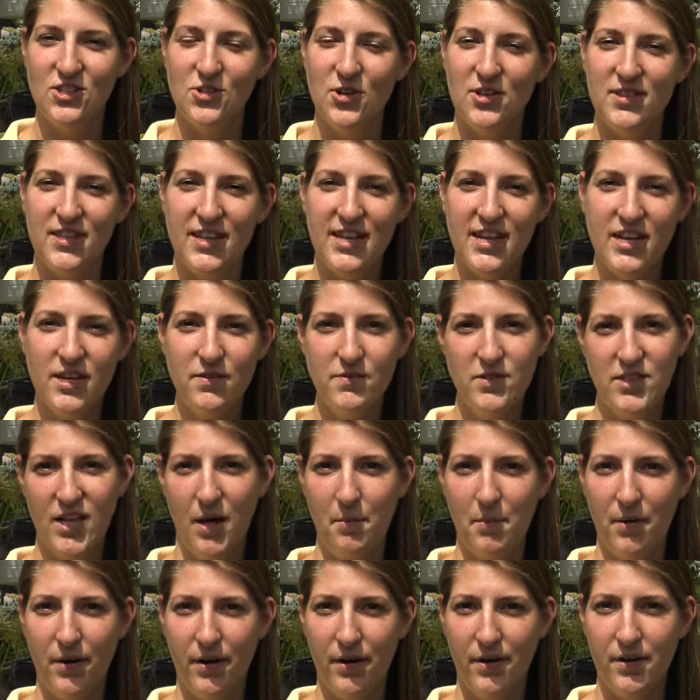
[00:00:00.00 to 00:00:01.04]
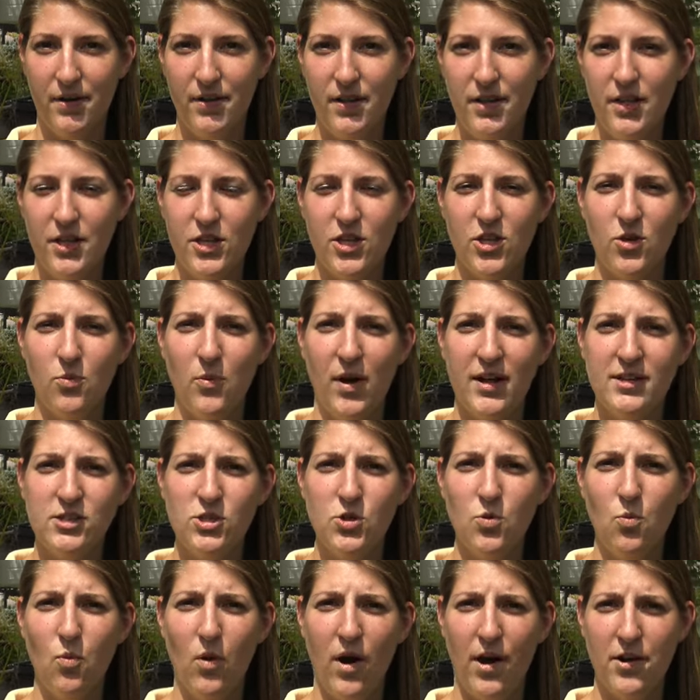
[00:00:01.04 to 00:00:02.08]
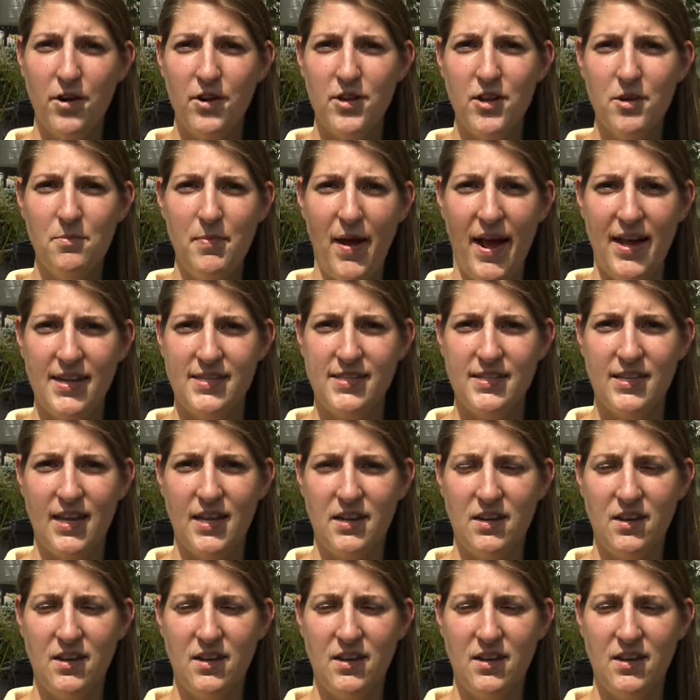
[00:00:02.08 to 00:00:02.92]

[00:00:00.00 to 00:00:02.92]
during the heat of summer, you'll want to water your basket